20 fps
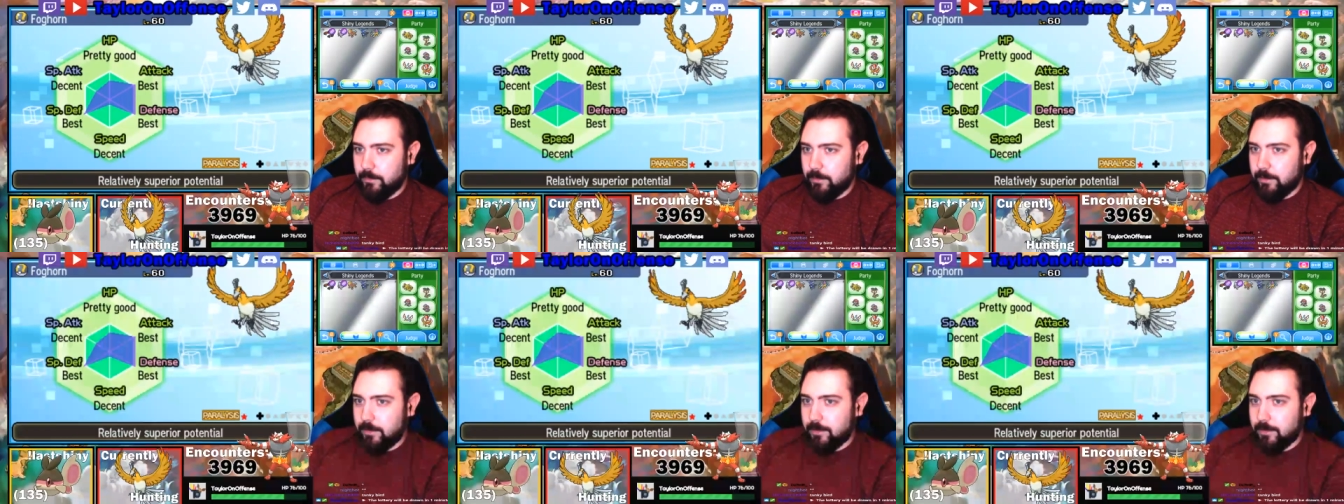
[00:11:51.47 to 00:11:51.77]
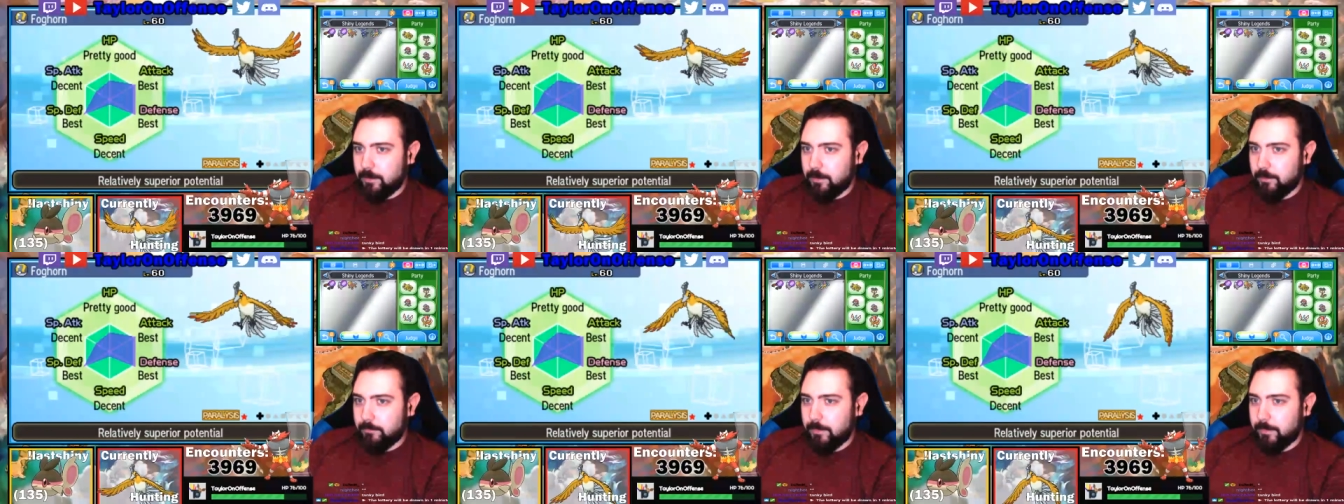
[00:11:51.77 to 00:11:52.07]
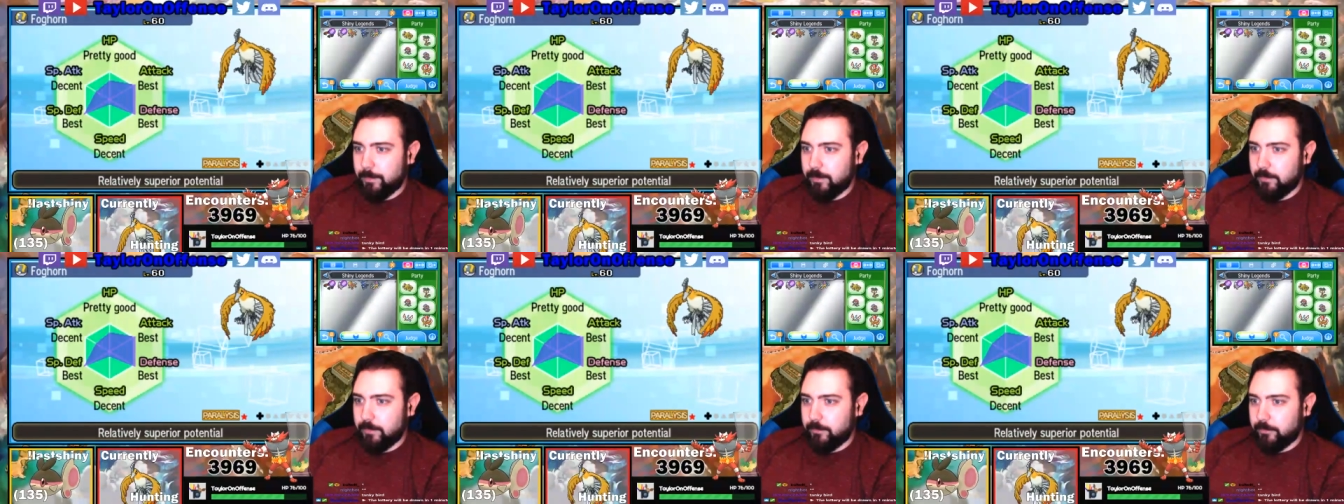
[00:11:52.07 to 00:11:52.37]
I don't know.
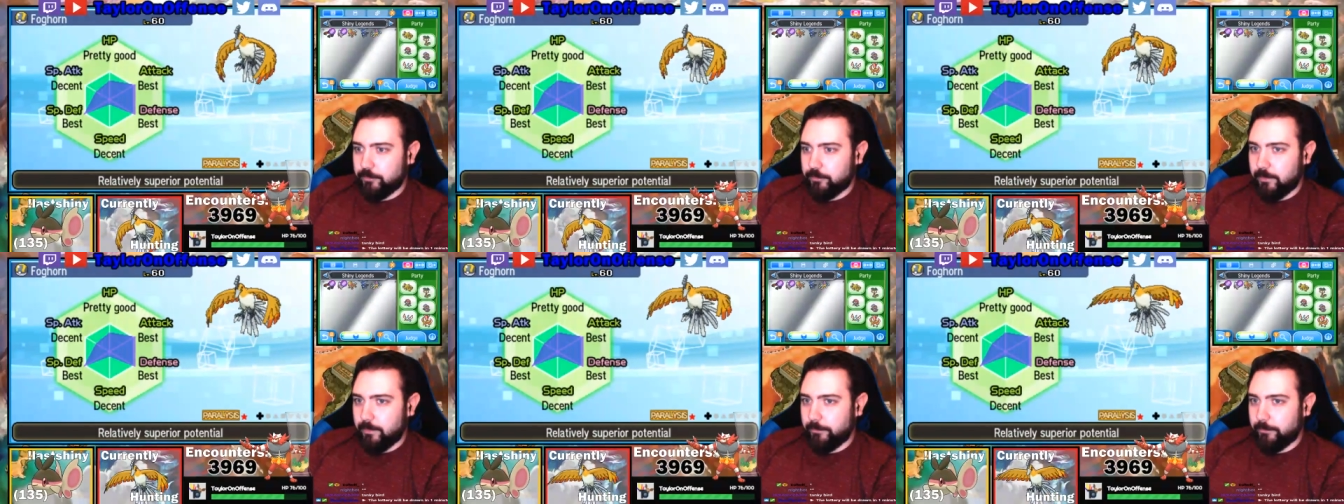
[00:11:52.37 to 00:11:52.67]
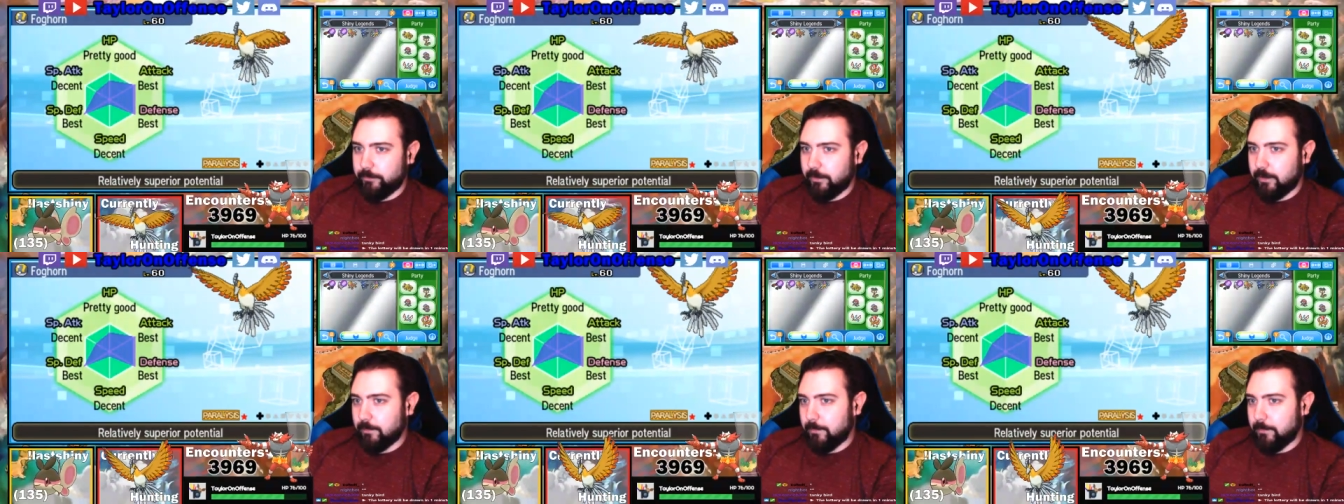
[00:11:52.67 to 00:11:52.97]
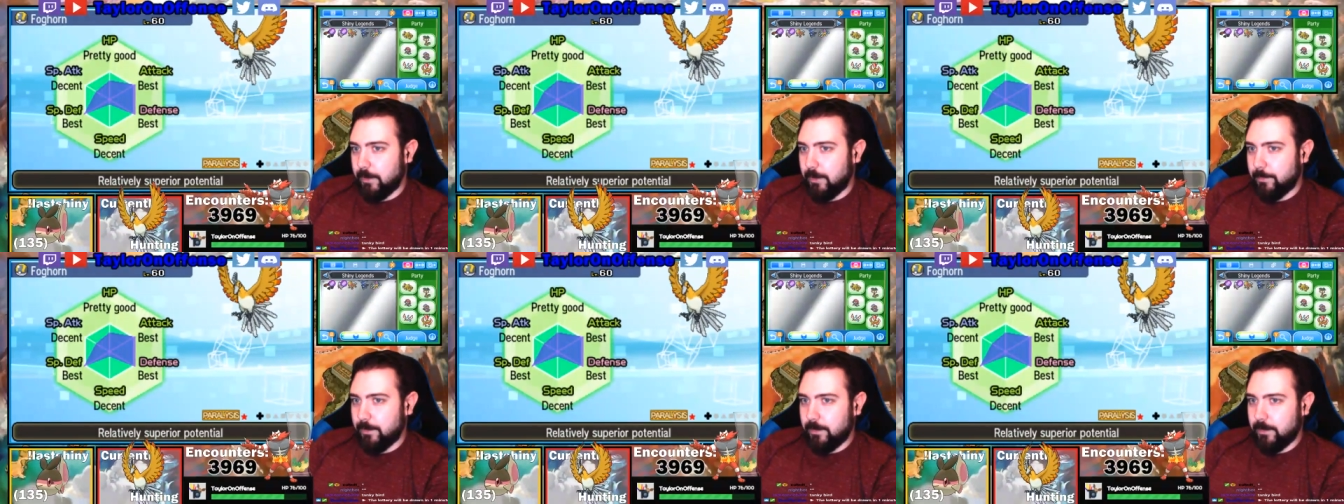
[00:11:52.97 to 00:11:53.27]
Maybe I'll train this like a
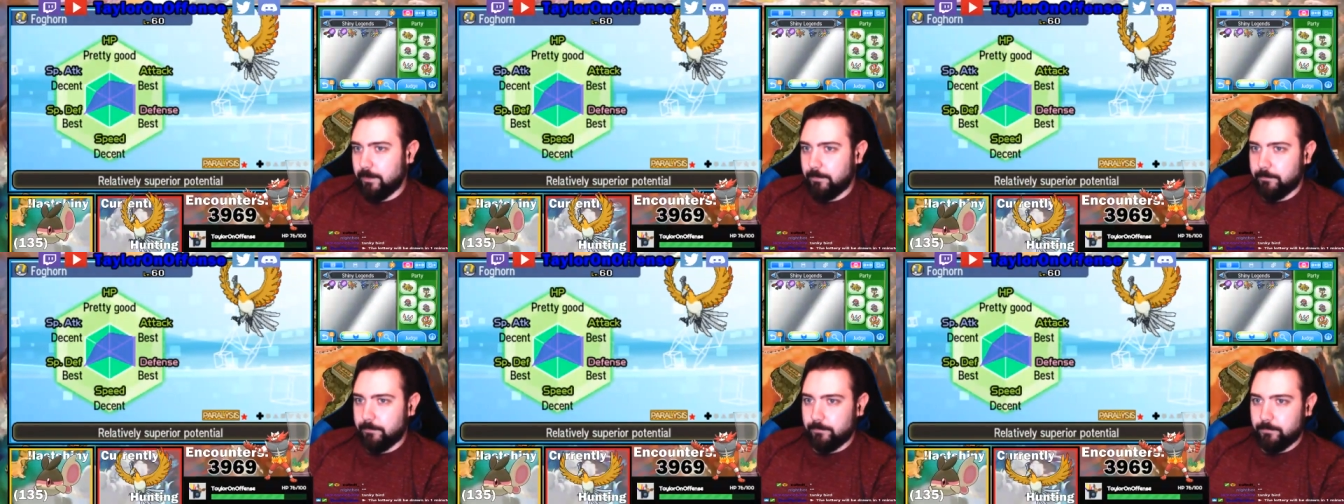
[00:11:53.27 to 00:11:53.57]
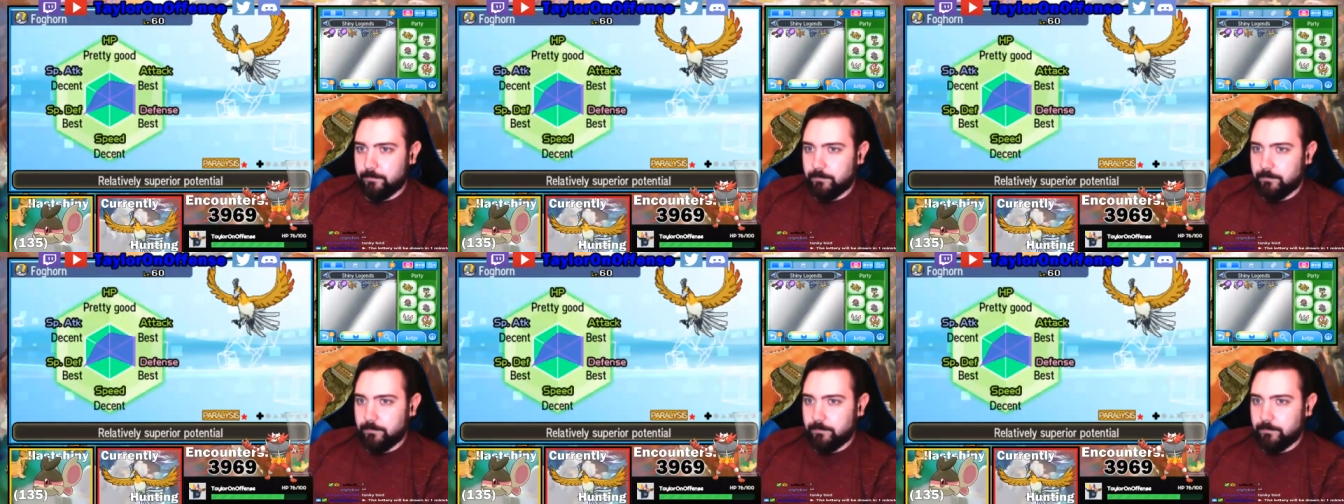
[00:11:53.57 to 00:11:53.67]
maybe